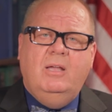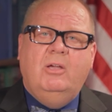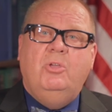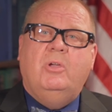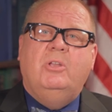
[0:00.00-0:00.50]

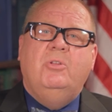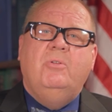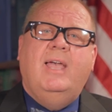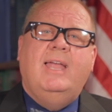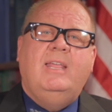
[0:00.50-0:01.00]
You can
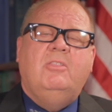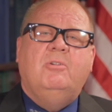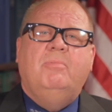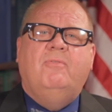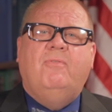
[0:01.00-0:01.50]
do that
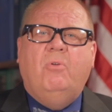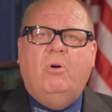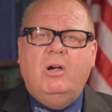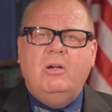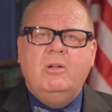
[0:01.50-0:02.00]
either
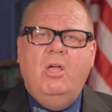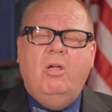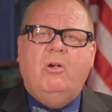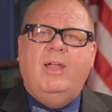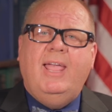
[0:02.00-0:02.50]
before
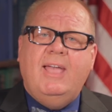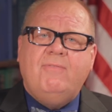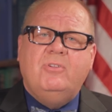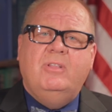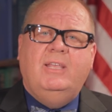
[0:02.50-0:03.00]
or
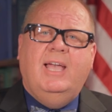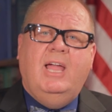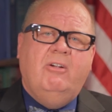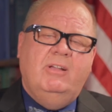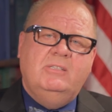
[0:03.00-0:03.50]
after the
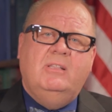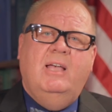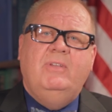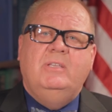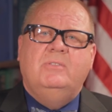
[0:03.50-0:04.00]
IRS
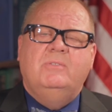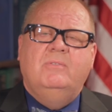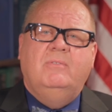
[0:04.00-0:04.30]
levies.